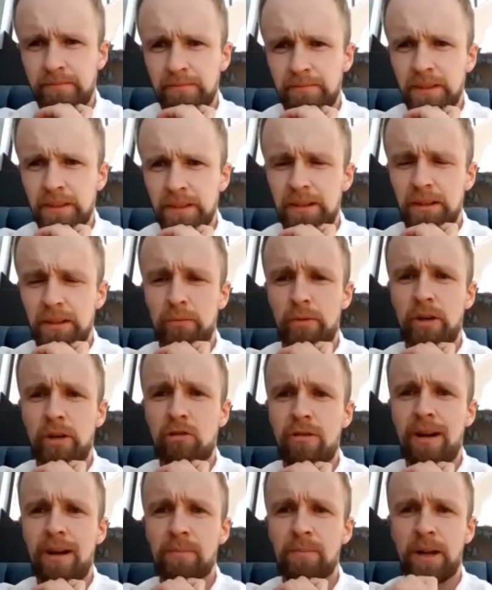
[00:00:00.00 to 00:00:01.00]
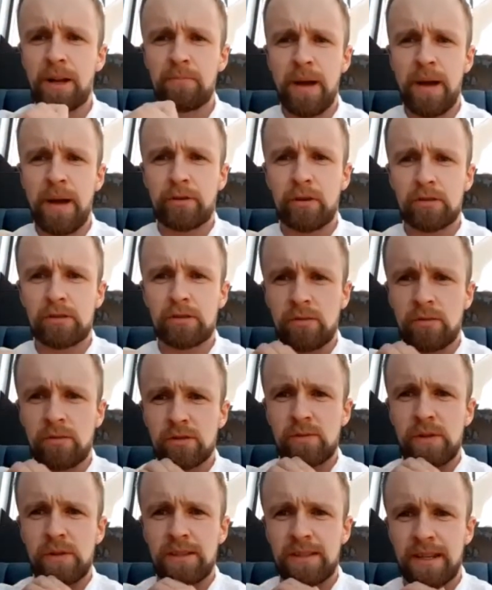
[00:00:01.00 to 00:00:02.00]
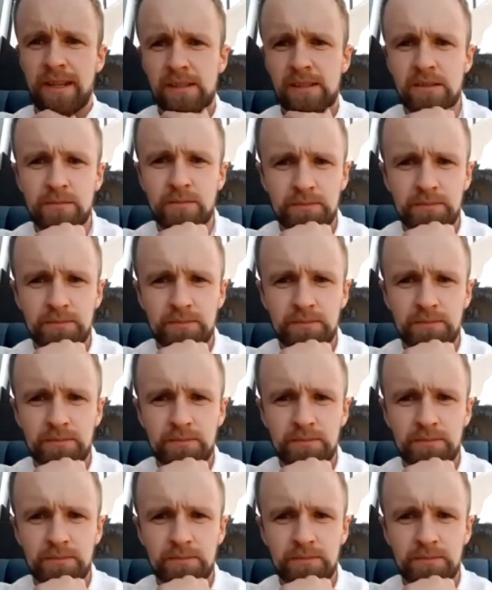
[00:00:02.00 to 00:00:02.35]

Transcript: little bit of cracked black pepper on top as well is nice.